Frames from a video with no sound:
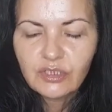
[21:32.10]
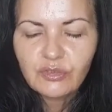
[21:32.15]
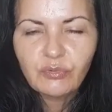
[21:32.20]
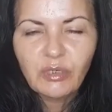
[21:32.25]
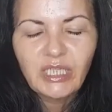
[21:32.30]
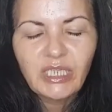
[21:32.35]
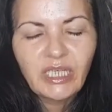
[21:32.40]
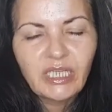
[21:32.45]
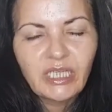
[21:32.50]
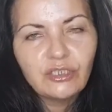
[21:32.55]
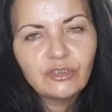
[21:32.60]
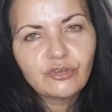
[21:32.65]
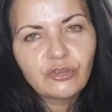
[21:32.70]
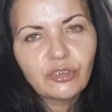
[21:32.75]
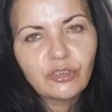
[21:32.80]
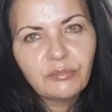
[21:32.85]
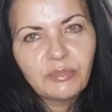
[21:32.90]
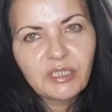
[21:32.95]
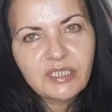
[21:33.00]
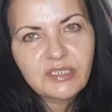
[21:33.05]
is when I
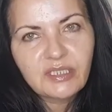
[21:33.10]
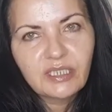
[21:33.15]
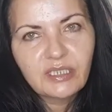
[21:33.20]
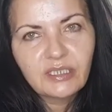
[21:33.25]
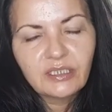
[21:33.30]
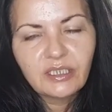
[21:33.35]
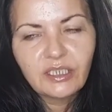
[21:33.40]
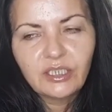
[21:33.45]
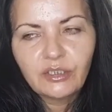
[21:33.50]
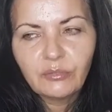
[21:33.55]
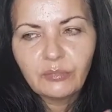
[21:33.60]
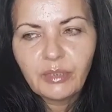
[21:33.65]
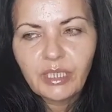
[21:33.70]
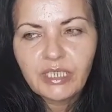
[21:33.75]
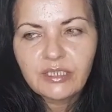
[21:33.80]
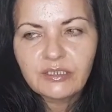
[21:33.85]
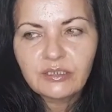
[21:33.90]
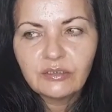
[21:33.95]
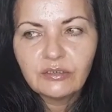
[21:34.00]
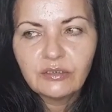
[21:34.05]
enjoy my skincare
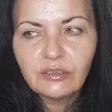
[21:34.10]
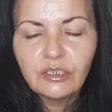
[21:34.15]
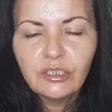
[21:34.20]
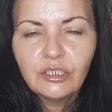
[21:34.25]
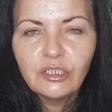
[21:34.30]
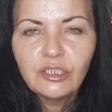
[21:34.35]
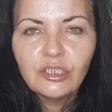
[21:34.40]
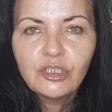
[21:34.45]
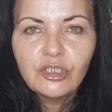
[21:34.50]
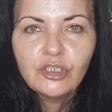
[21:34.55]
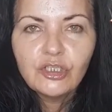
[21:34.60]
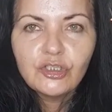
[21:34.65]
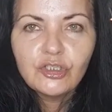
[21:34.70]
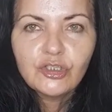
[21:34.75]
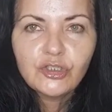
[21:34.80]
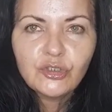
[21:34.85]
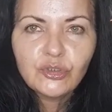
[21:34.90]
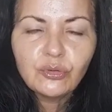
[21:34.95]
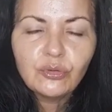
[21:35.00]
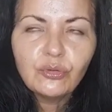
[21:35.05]
better.
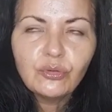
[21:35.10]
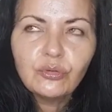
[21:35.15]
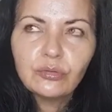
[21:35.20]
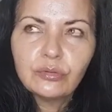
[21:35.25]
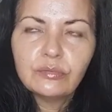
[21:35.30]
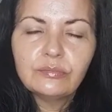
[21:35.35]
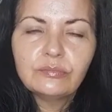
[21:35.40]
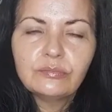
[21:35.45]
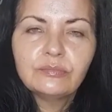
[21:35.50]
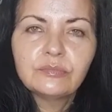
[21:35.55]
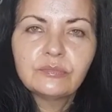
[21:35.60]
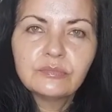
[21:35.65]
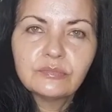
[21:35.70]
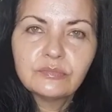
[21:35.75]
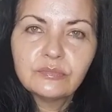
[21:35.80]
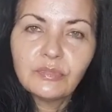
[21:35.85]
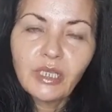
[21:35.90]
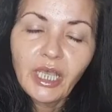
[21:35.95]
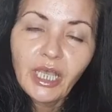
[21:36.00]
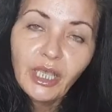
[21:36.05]
So,
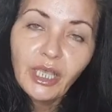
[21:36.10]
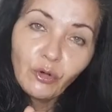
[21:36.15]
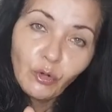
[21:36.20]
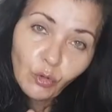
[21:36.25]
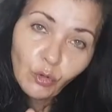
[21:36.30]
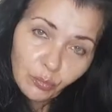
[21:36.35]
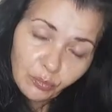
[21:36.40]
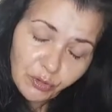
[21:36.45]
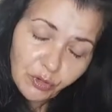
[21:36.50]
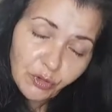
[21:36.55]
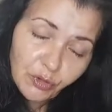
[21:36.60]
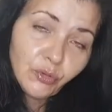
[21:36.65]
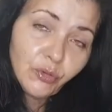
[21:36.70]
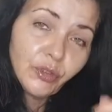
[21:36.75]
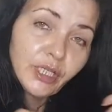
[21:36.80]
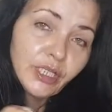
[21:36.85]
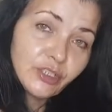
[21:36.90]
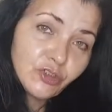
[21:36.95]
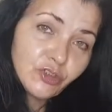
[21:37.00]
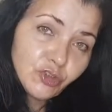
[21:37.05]
I hope
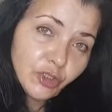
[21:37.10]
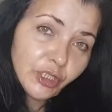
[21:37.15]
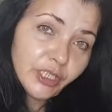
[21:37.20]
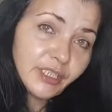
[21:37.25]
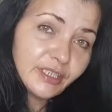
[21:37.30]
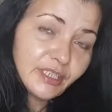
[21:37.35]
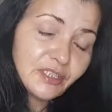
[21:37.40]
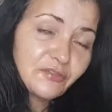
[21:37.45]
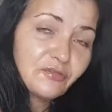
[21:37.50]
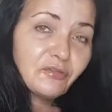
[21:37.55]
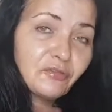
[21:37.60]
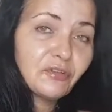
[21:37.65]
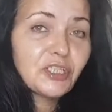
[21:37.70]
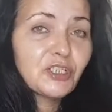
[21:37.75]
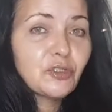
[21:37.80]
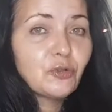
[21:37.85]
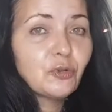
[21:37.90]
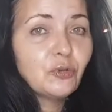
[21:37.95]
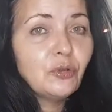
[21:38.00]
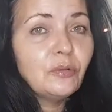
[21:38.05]
you enjoyed this
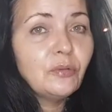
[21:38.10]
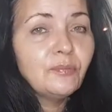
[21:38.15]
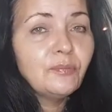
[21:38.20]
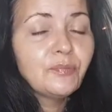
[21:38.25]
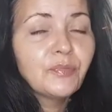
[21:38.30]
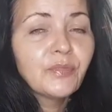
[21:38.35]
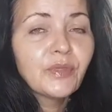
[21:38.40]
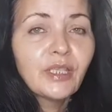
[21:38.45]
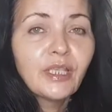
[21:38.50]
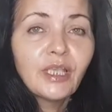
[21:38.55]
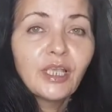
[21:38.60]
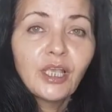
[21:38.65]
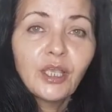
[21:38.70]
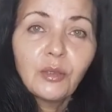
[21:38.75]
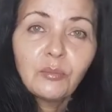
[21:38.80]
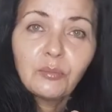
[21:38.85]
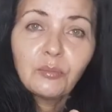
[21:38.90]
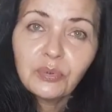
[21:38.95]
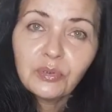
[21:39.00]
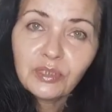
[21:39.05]
video.
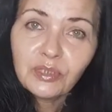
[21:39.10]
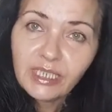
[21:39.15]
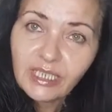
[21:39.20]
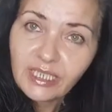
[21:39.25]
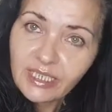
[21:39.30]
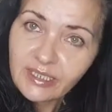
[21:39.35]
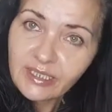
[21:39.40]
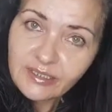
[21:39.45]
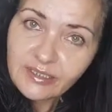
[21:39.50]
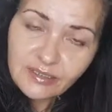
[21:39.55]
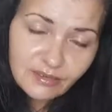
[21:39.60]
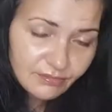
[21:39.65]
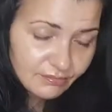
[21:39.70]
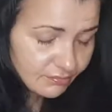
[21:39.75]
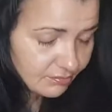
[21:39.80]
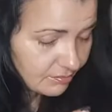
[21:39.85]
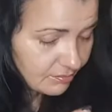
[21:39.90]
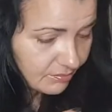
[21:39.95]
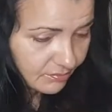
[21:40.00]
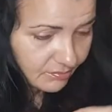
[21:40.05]

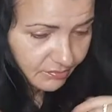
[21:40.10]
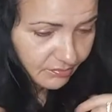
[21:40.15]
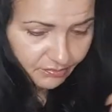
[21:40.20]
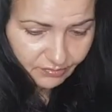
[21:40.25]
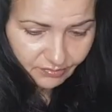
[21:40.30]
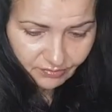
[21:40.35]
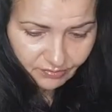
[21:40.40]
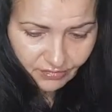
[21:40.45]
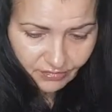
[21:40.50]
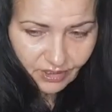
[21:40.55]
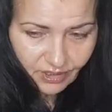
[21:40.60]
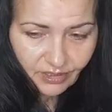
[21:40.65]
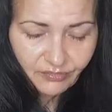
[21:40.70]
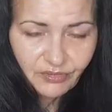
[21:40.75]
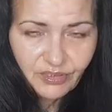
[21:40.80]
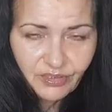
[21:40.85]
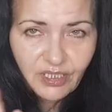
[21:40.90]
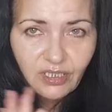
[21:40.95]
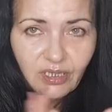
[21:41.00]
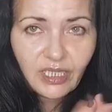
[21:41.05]
Please
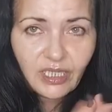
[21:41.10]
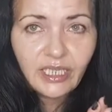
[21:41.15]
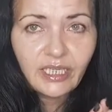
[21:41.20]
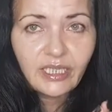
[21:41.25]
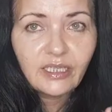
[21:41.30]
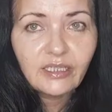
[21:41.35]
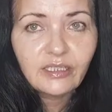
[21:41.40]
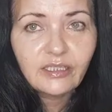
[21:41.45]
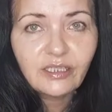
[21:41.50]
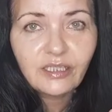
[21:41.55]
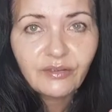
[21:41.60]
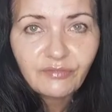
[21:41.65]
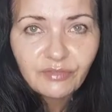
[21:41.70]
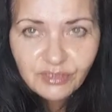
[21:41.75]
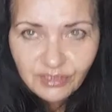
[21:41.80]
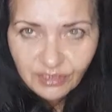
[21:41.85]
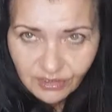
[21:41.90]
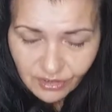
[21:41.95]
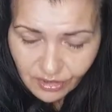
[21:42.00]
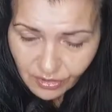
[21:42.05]
give us a like, give
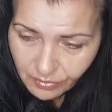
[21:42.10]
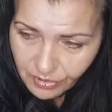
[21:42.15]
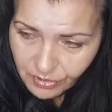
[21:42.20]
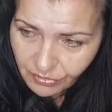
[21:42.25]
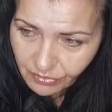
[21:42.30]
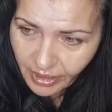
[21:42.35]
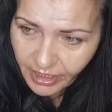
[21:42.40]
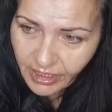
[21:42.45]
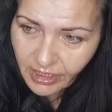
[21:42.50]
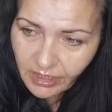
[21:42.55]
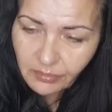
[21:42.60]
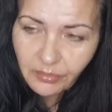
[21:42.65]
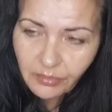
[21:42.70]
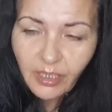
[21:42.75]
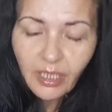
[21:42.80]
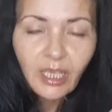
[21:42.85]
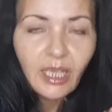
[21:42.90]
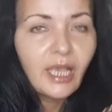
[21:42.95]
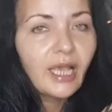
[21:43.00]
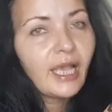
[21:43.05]
us a subscribe,
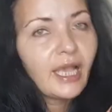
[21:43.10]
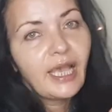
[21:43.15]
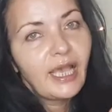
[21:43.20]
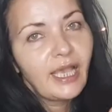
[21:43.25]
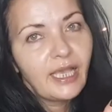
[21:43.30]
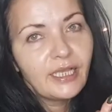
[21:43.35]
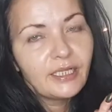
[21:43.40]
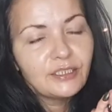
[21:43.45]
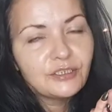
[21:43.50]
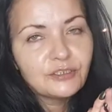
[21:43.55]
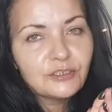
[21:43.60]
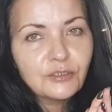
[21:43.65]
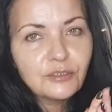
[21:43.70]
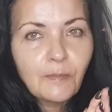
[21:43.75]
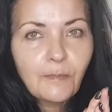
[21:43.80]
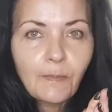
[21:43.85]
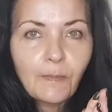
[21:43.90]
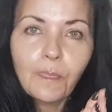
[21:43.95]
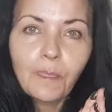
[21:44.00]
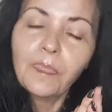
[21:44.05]
and
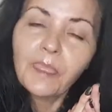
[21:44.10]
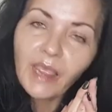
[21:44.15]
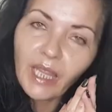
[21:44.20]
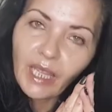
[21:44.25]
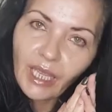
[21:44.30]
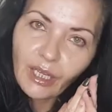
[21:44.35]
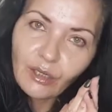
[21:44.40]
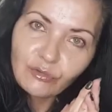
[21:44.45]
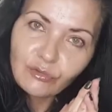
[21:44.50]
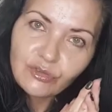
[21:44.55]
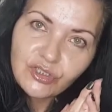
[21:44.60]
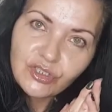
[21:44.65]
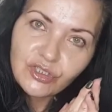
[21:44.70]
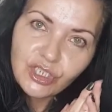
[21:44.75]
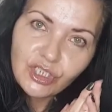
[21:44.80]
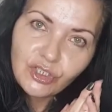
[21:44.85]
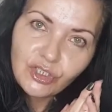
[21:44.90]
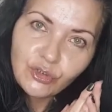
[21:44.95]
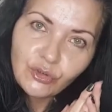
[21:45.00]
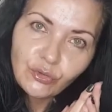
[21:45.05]
I'll
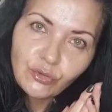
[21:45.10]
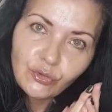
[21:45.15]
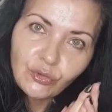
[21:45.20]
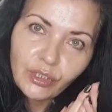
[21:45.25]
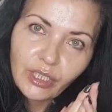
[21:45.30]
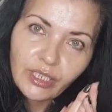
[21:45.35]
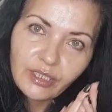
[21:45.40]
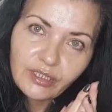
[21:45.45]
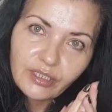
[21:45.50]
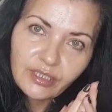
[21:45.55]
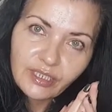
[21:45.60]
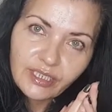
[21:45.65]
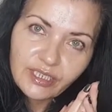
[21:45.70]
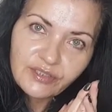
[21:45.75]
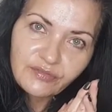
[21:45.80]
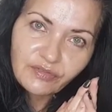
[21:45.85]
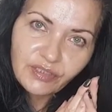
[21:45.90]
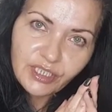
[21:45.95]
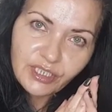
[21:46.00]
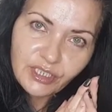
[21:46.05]
see you in the
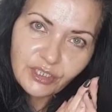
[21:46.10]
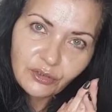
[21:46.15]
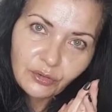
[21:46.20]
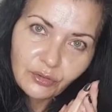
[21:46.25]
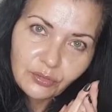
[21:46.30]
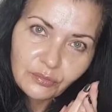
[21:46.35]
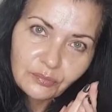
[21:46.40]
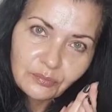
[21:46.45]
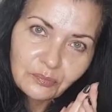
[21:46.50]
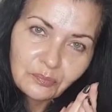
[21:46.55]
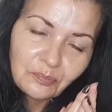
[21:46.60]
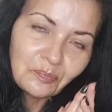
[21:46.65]
next video.